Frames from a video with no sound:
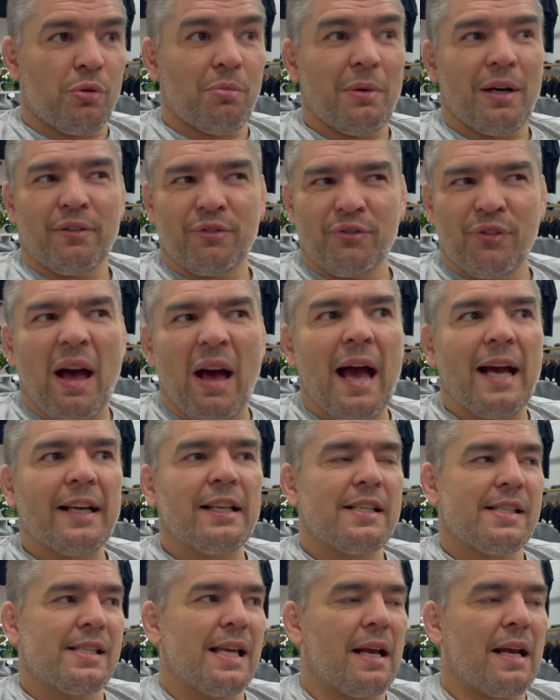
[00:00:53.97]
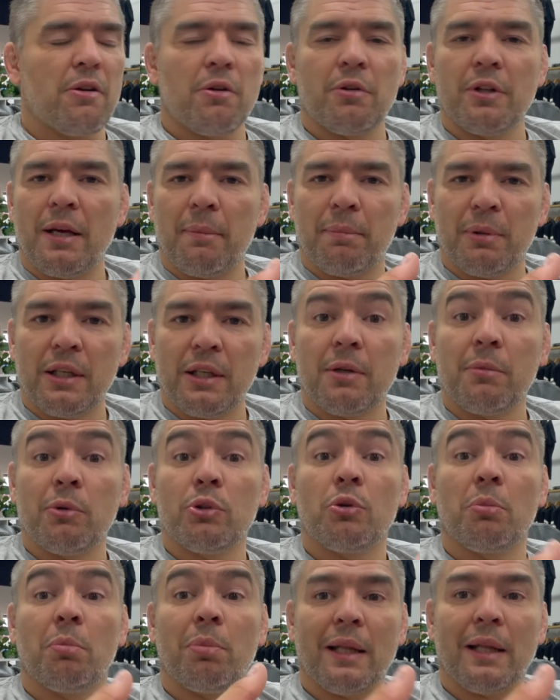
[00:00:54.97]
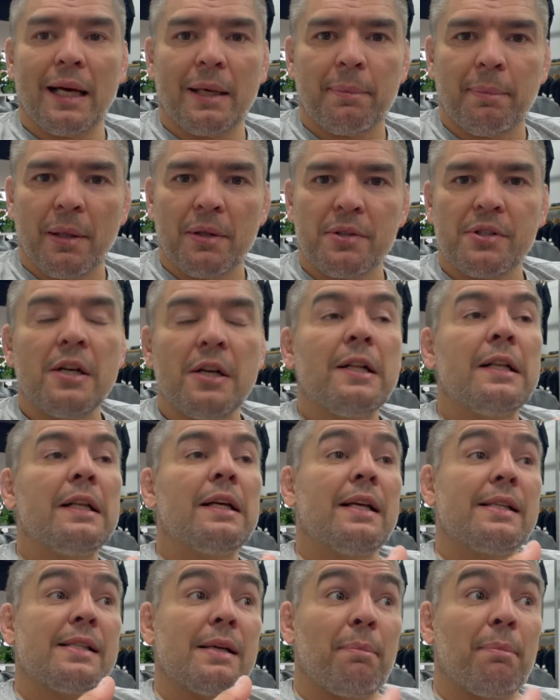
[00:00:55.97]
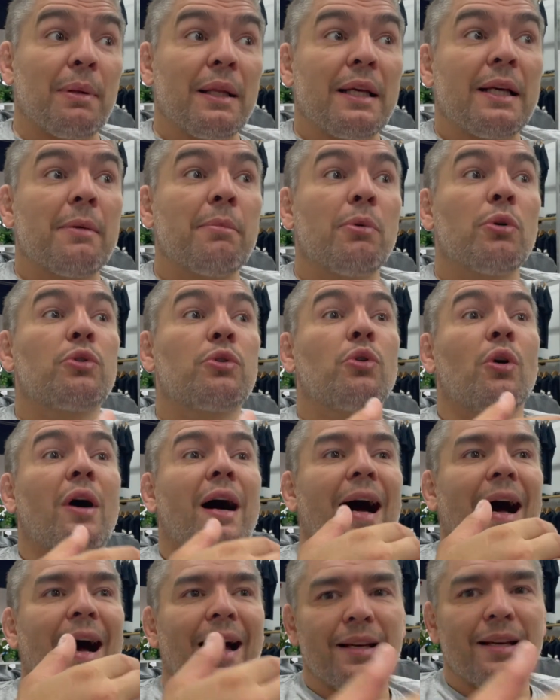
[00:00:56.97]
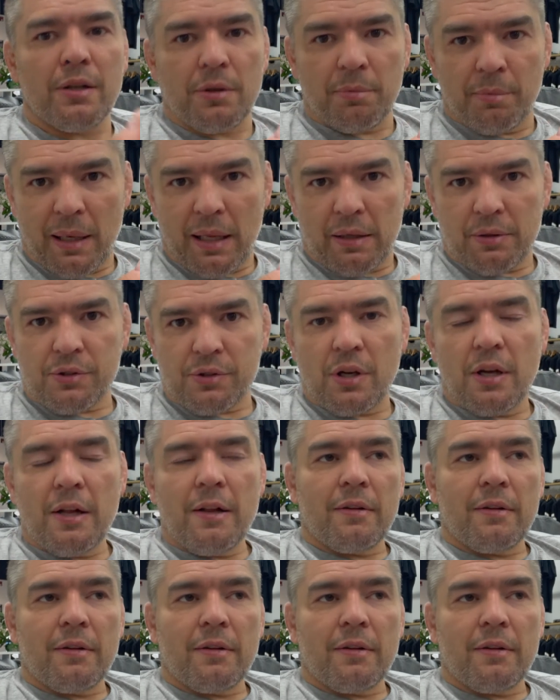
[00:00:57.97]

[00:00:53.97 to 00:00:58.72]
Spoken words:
Matter of fact, it's not only applicable to black belts, it's applicable to higher belts.